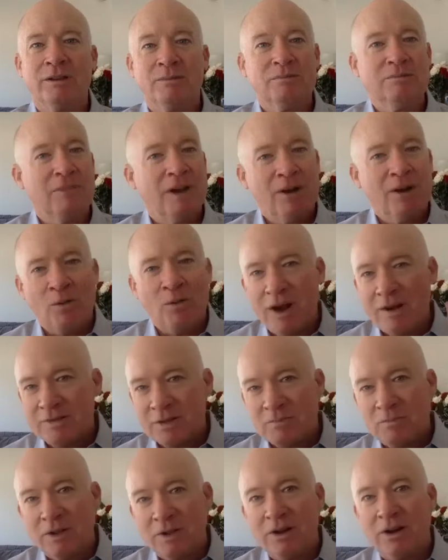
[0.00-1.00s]
and my wife
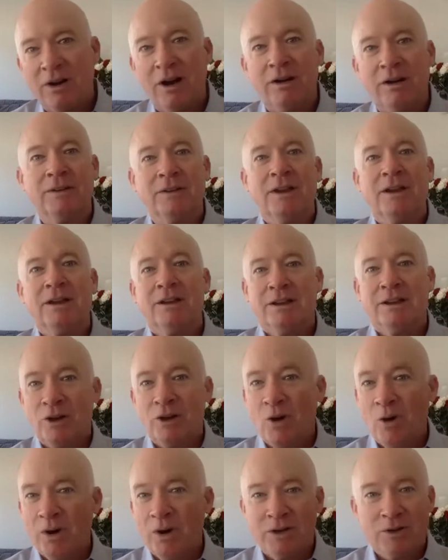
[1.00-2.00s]
split off to
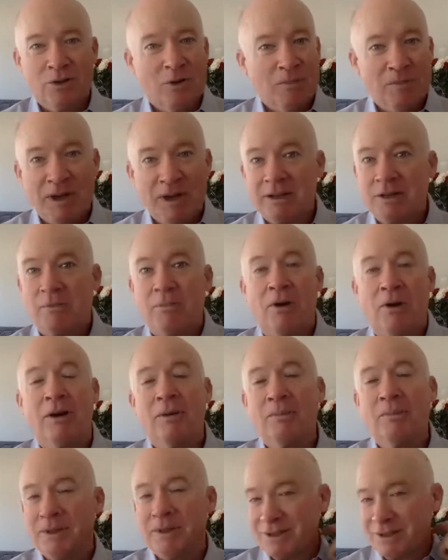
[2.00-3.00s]
go into a big
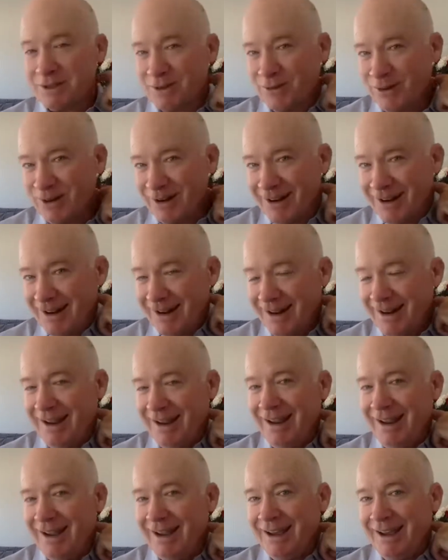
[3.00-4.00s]
department store,
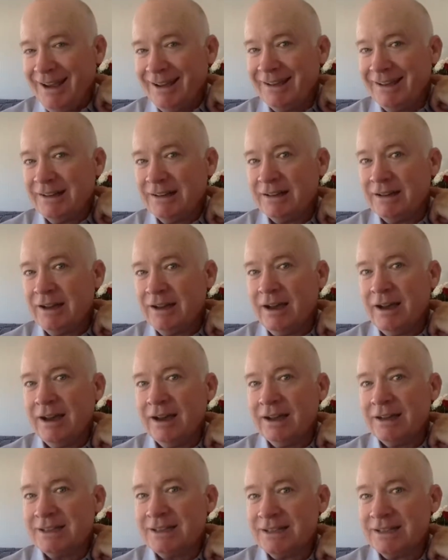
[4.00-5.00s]
and
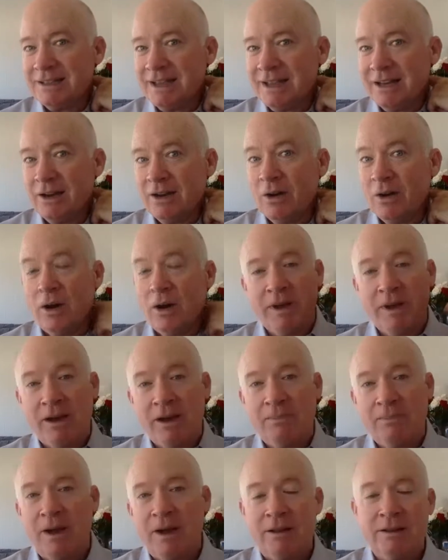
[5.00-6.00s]
she said, oh, I'll be
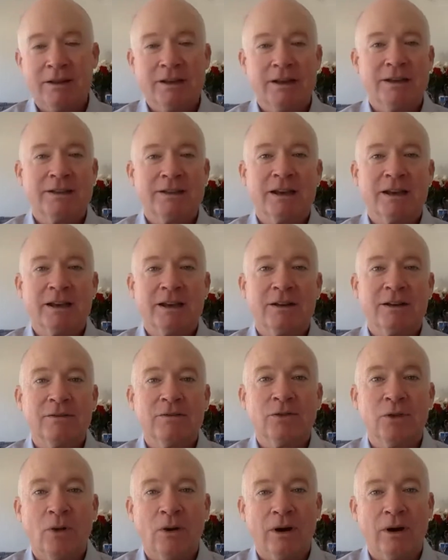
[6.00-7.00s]
up on the second
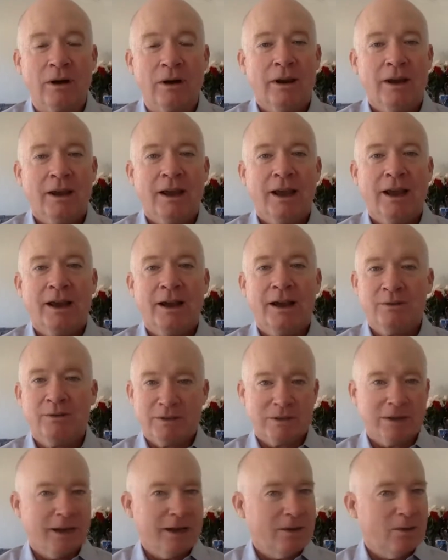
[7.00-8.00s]
floor. And I
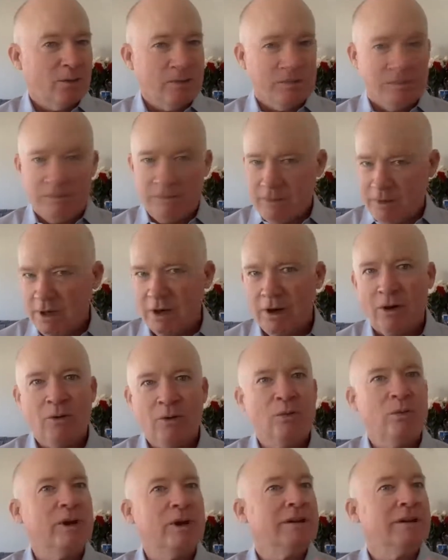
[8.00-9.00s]
was like,
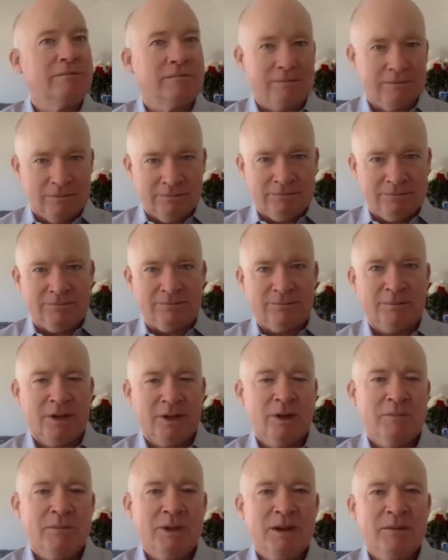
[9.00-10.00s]
we me
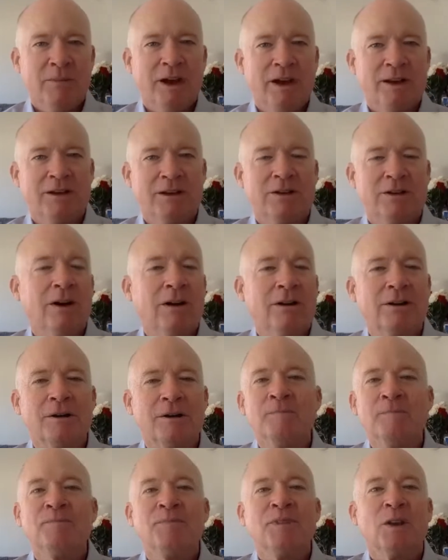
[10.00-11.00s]
and my
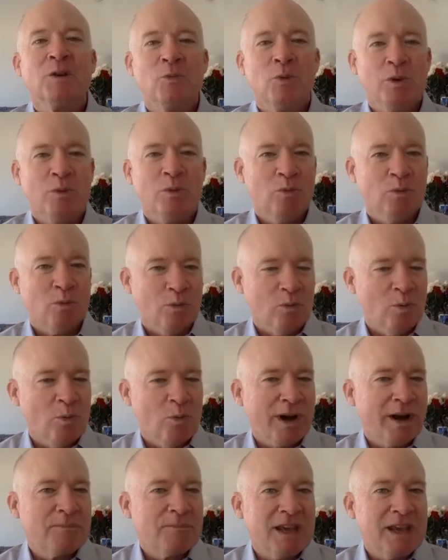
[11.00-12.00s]
daughter, we went
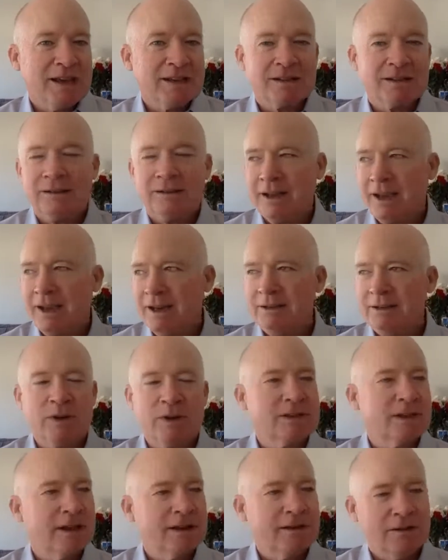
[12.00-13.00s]
up the escalade, and we
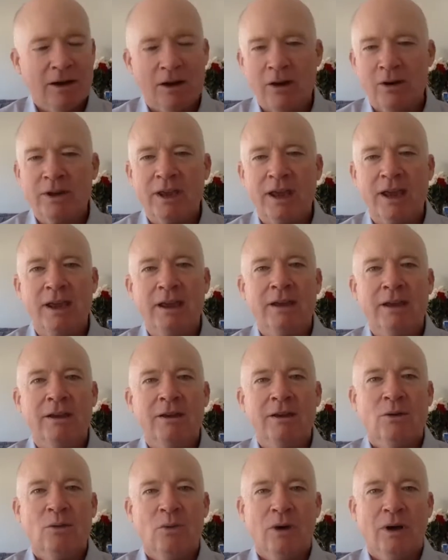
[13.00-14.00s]
said, okay,
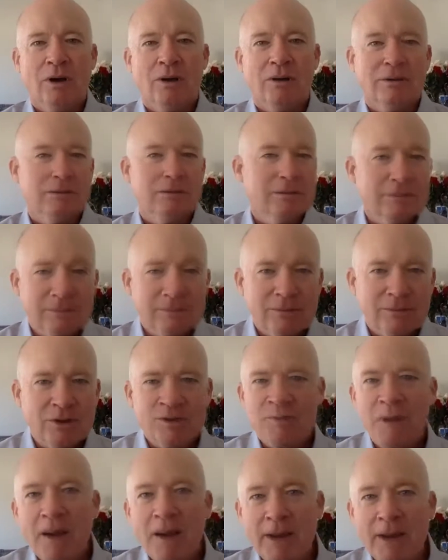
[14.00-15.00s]
well, where's
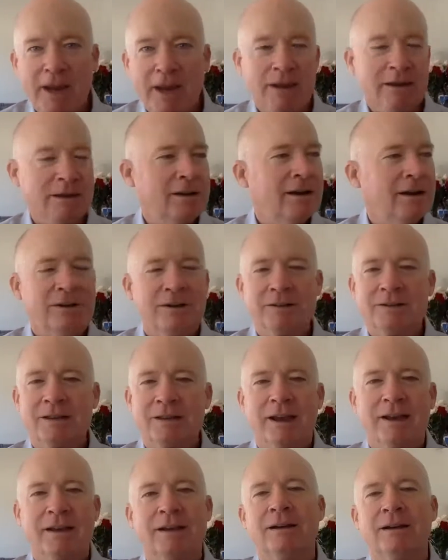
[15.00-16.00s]
mommy? It's
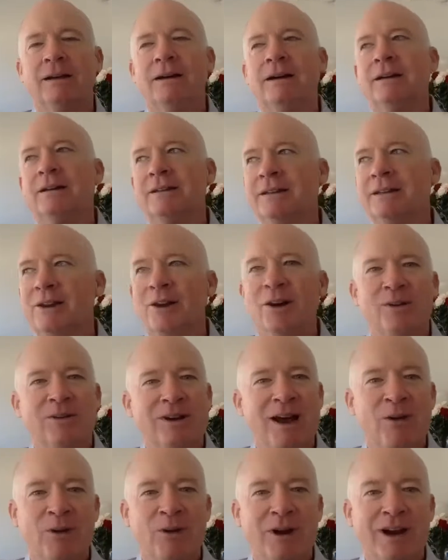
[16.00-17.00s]
like,
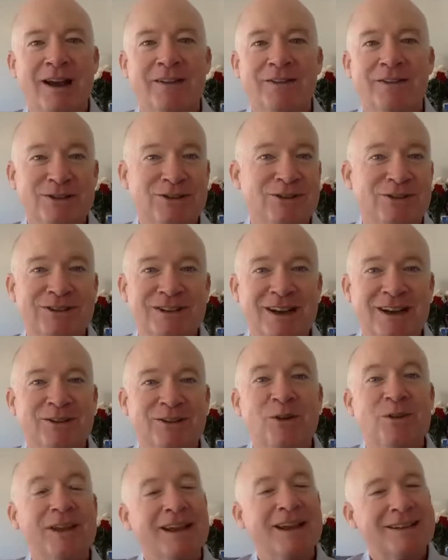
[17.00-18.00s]
now we're gonna have to search out the
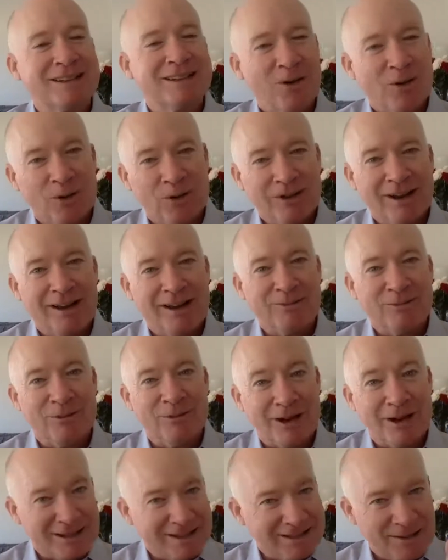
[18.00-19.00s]
whole thing. I said, hold on,
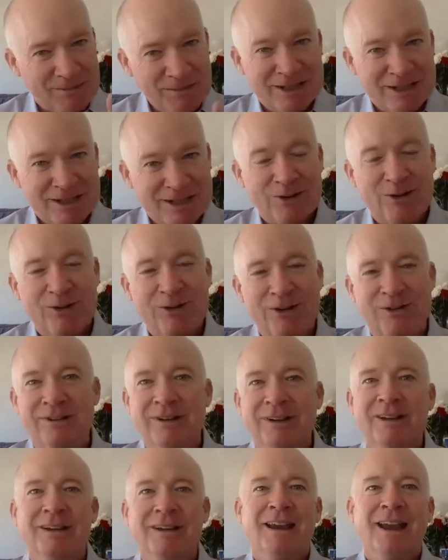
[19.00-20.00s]
watch, let me show you.
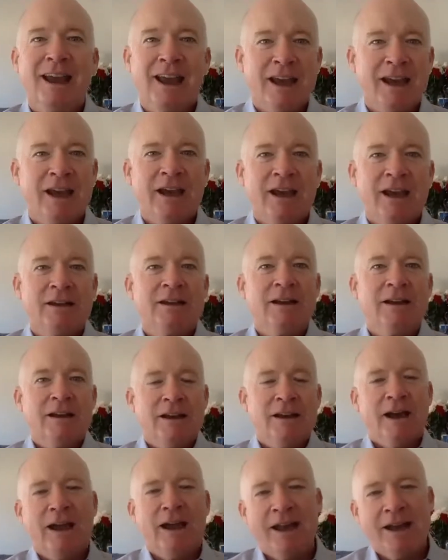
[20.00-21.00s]
And
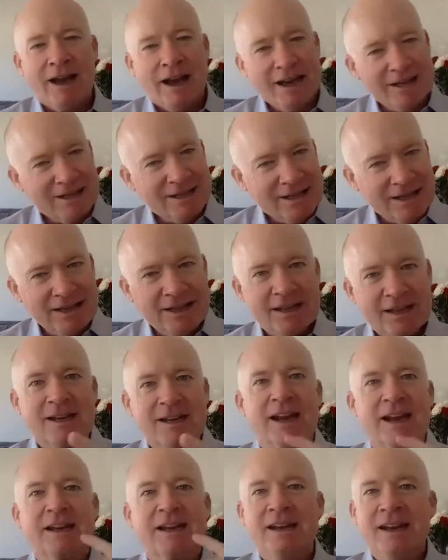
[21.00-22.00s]
I did the
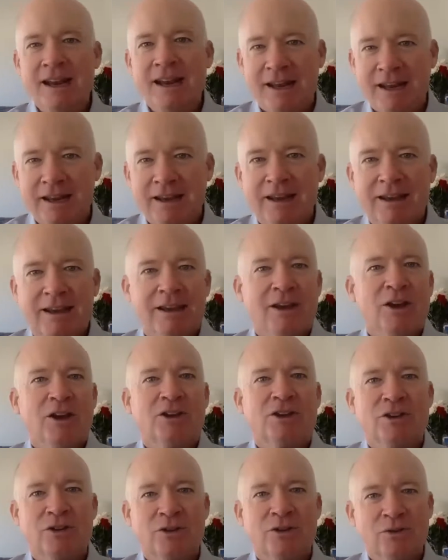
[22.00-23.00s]
technique
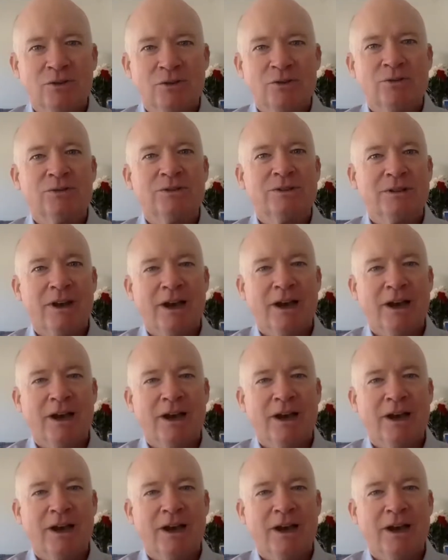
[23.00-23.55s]
to